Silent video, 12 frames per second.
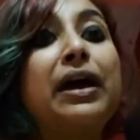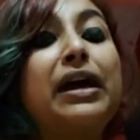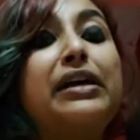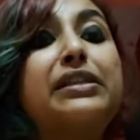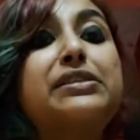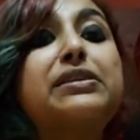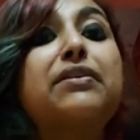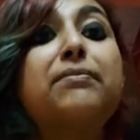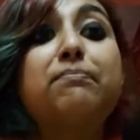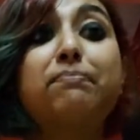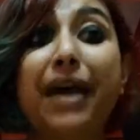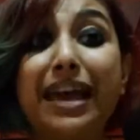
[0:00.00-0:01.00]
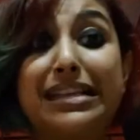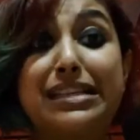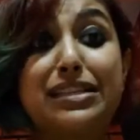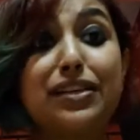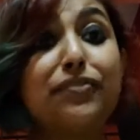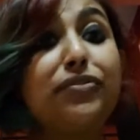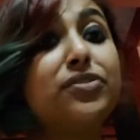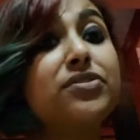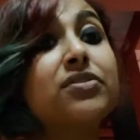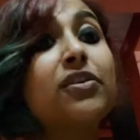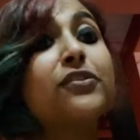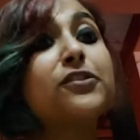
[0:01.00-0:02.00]
It's best if you do
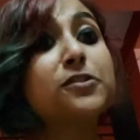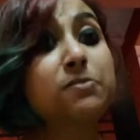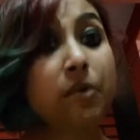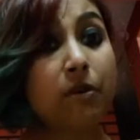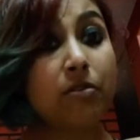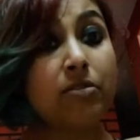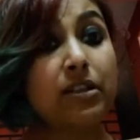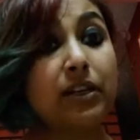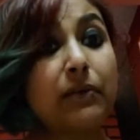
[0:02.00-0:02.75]
not smoke